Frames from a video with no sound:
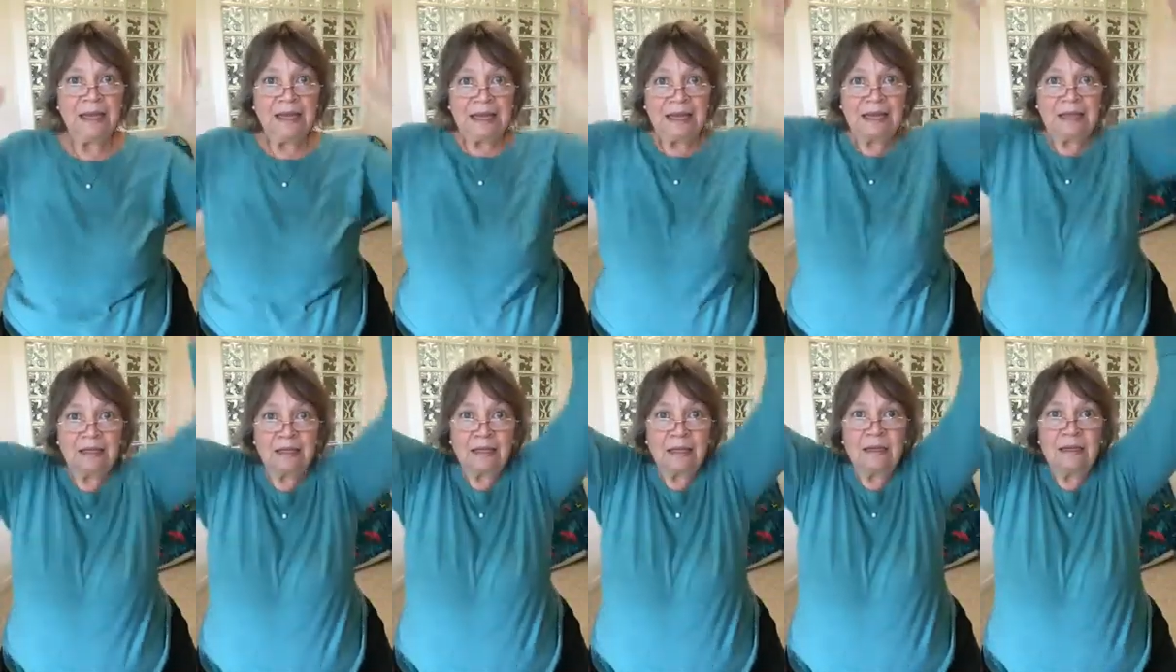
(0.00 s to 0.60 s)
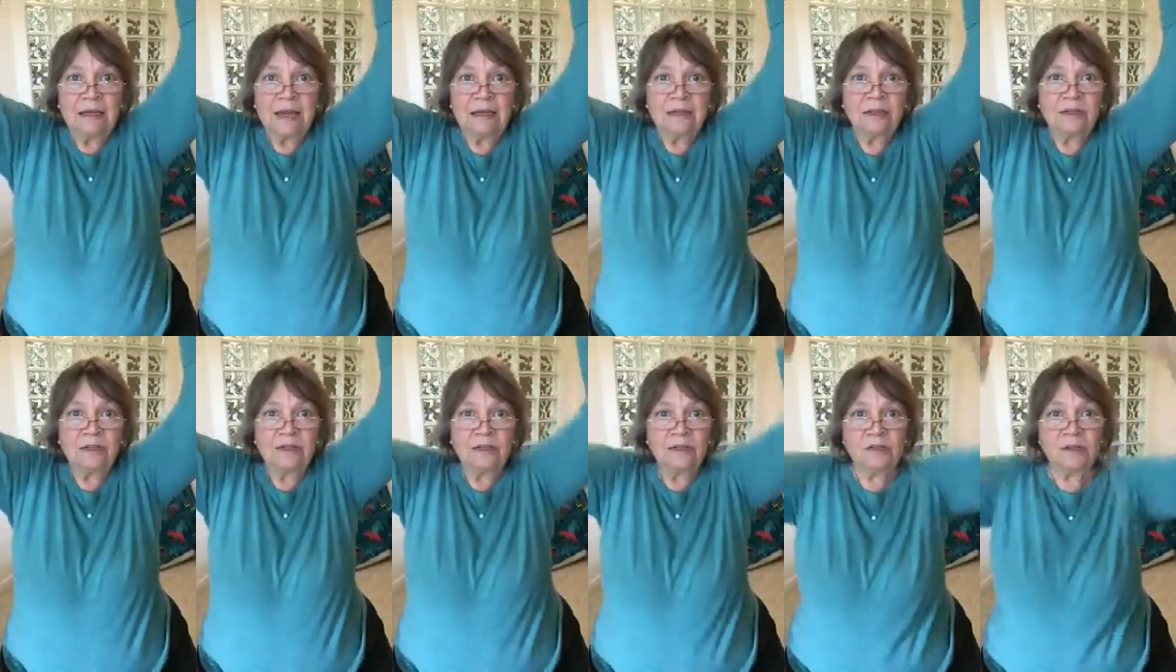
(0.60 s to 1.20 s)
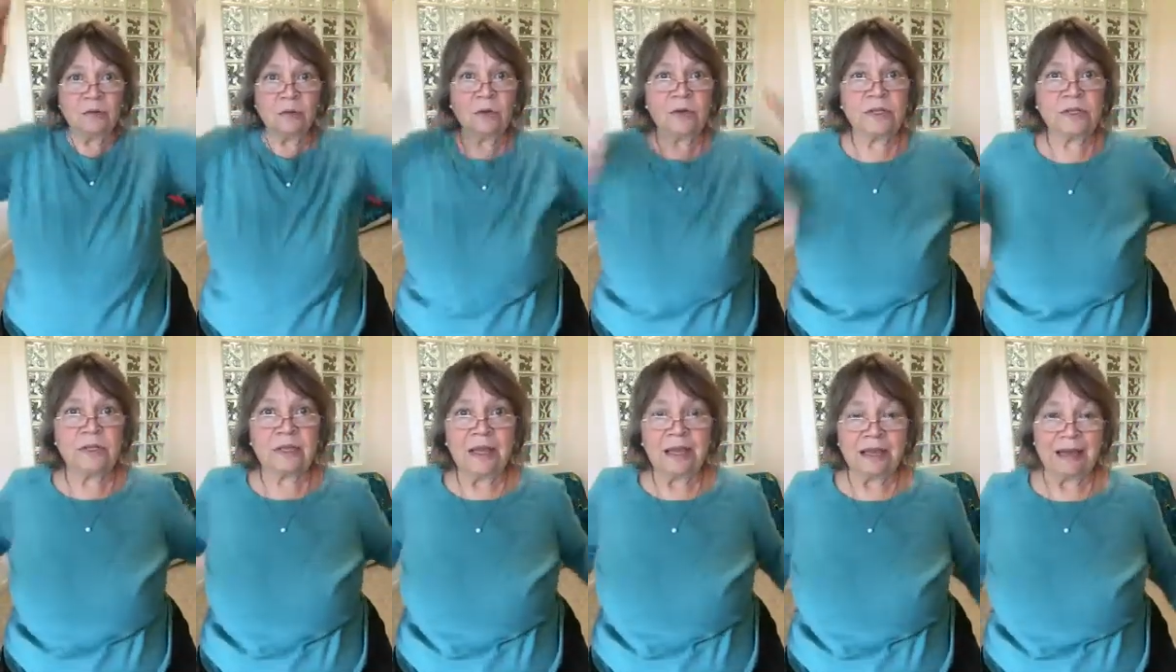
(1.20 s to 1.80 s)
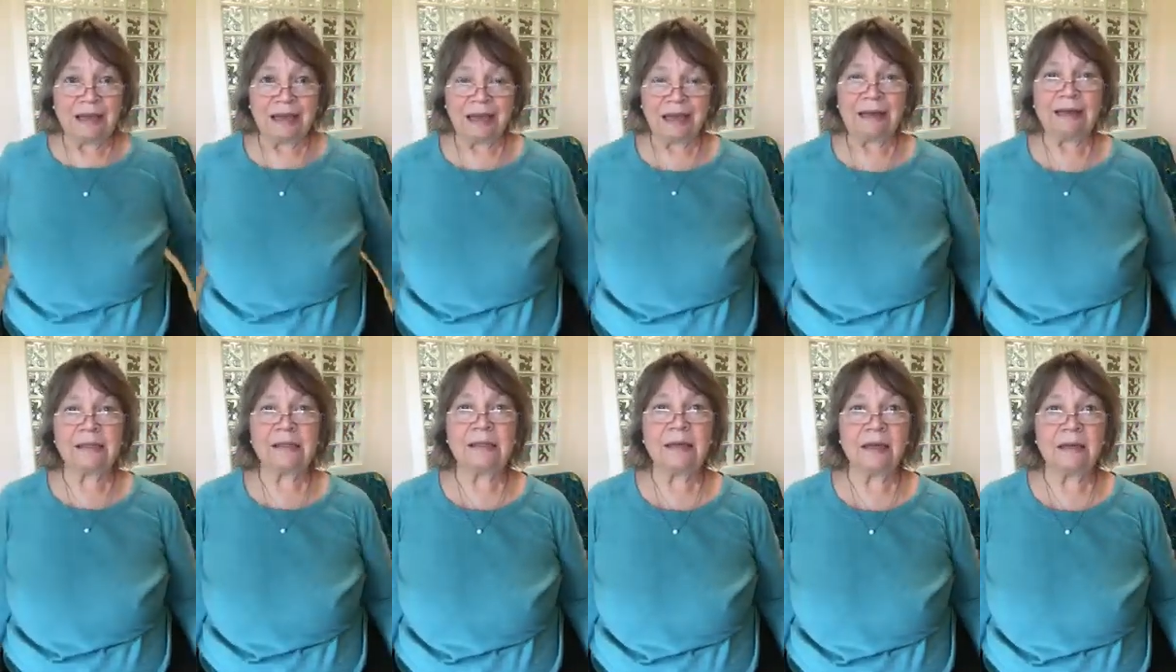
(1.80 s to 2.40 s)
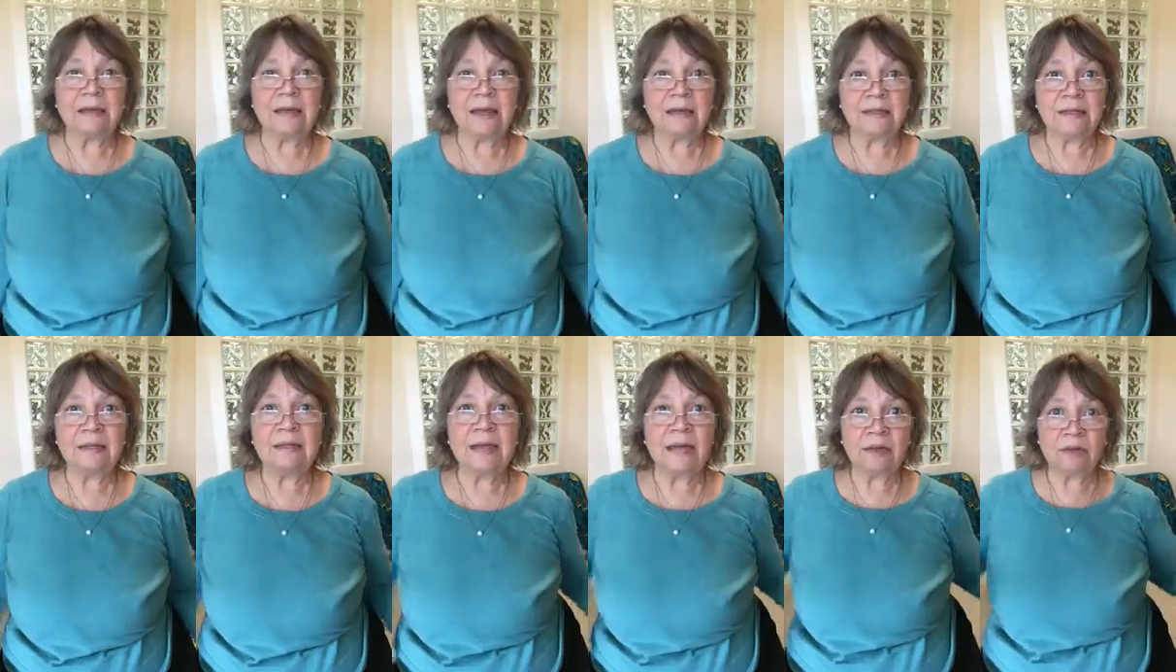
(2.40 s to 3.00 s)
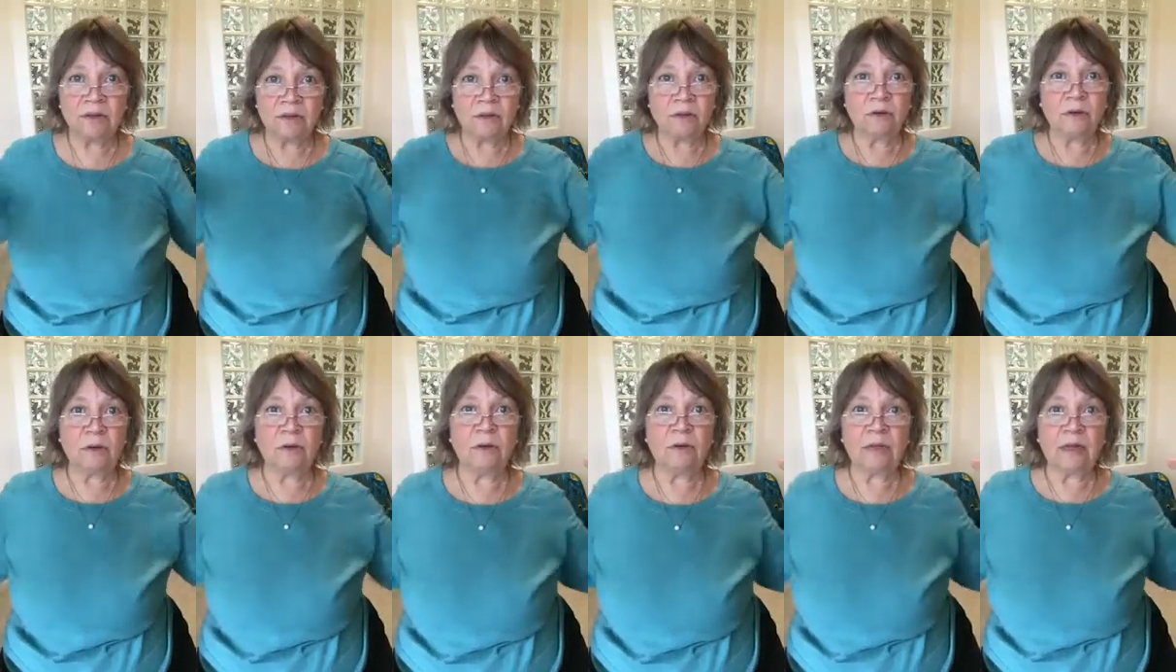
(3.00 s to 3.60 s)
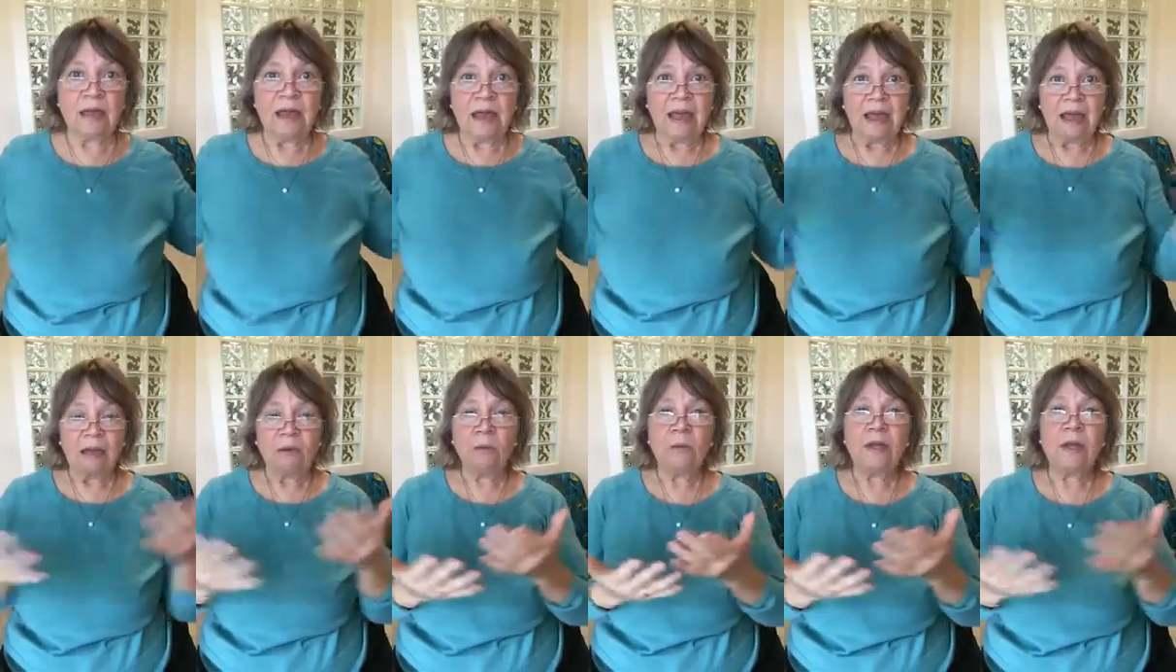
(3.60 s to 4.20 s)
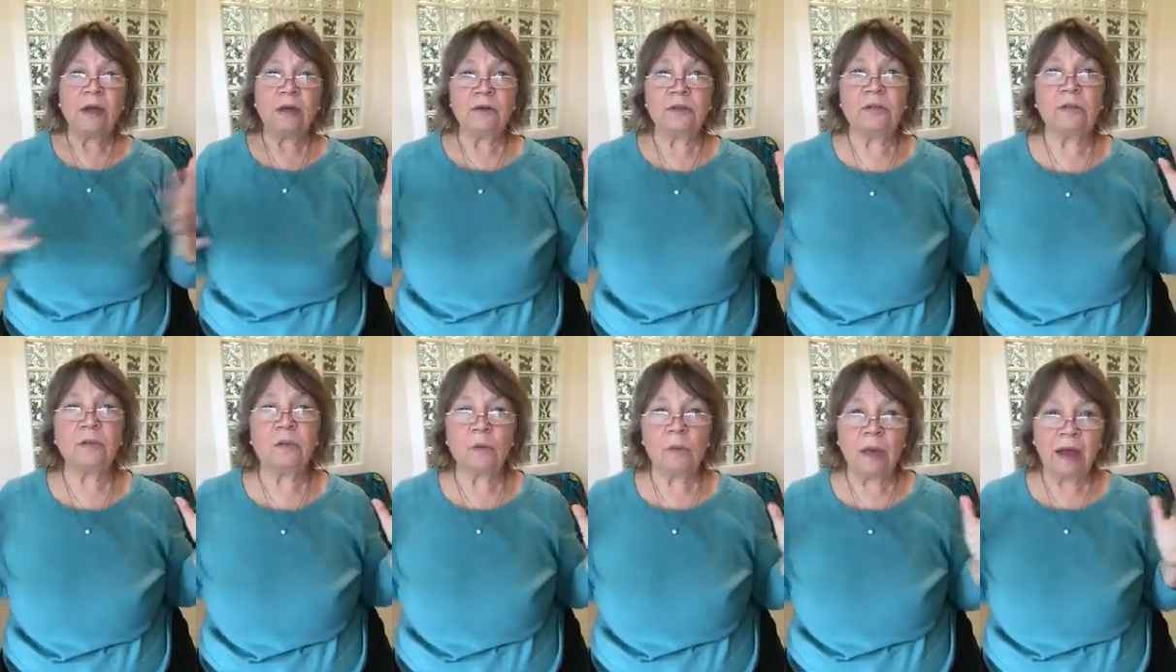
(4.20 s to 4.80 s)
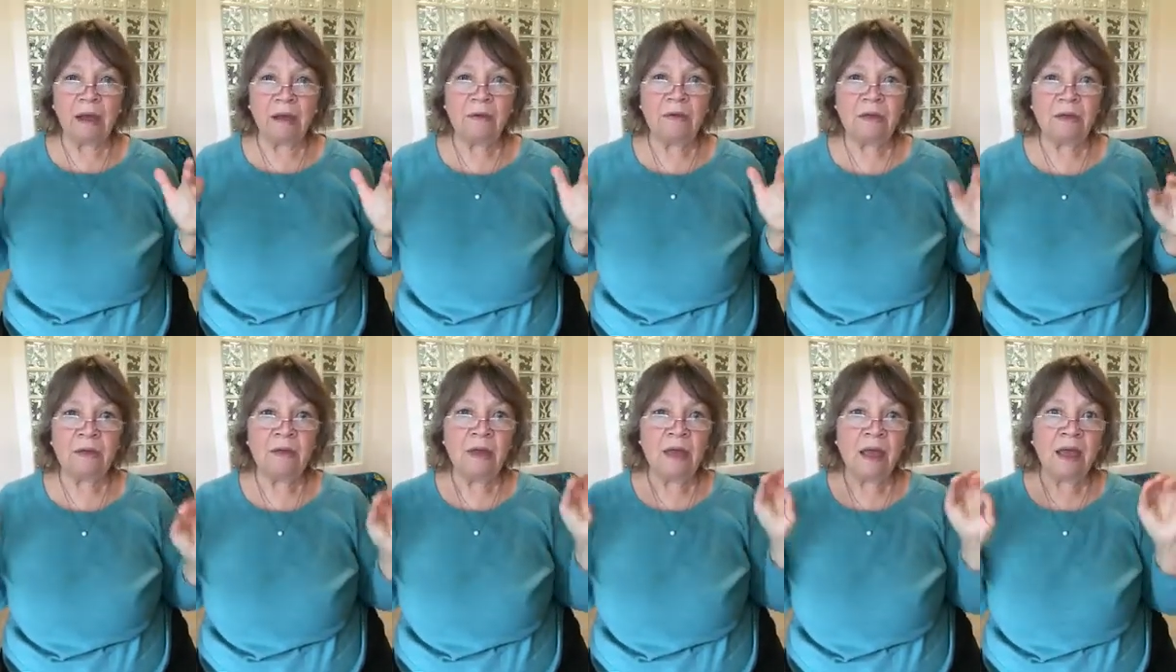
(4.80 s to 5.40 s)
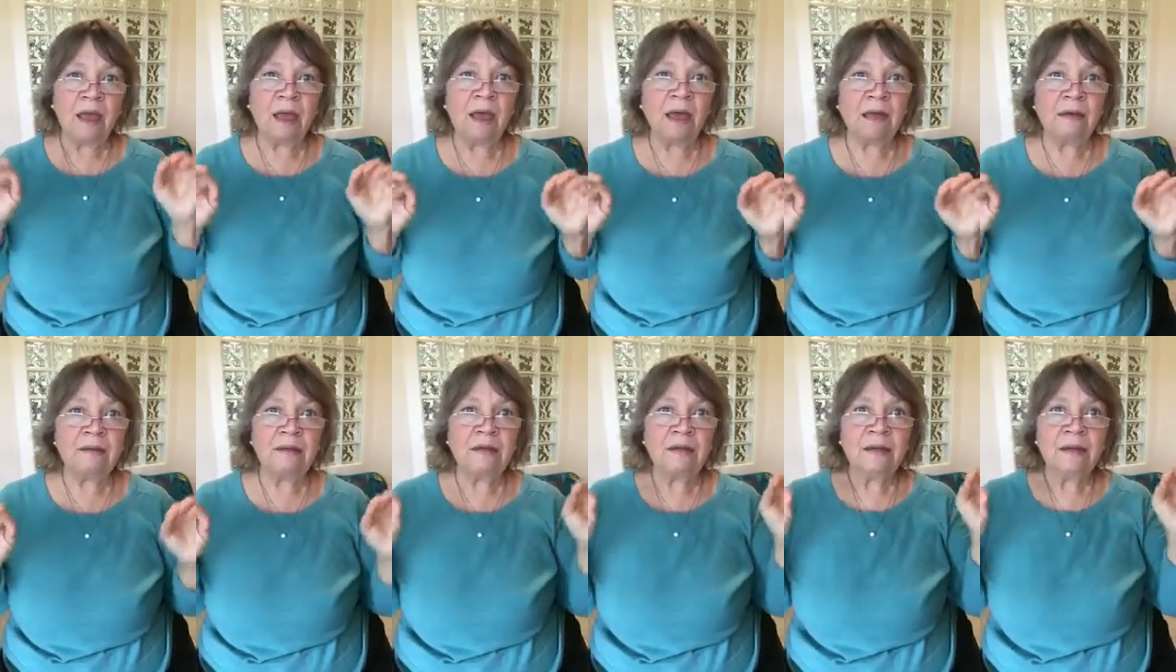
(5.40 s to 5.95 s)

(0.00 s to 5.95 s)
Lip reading: It's connected to source, and it's connected down to the earth. And we are surrounded, and